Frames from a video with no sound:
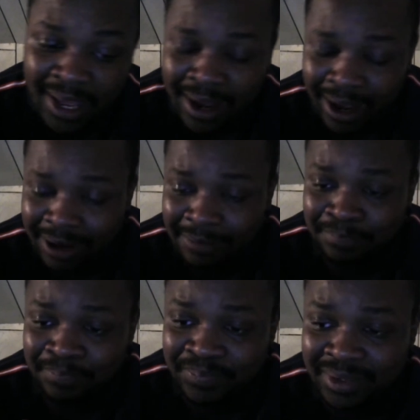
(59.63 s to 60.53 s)

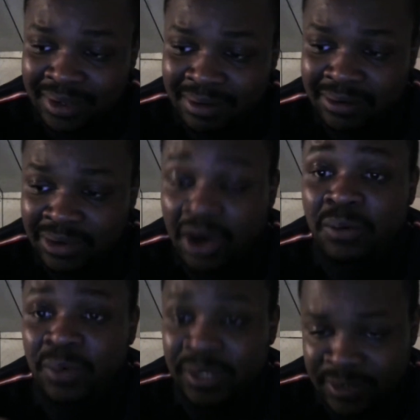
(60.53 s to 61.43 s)
Um, you know, oh,
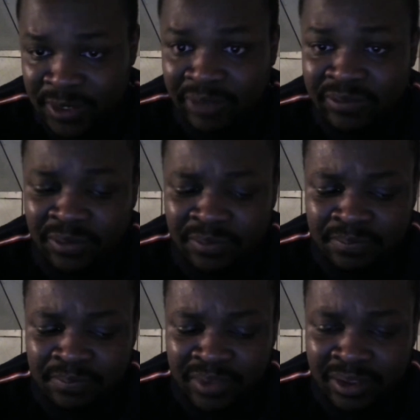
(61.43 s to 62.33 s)
we just cut off the
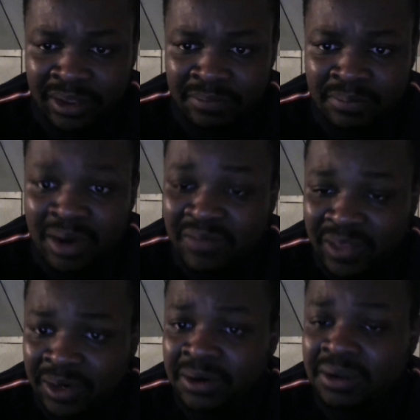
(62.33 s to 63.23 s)
the
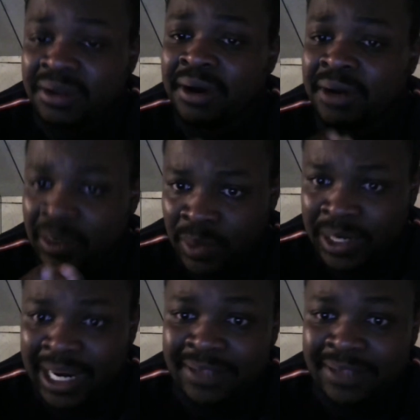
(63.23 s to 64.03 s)
muffler. Okay, we went down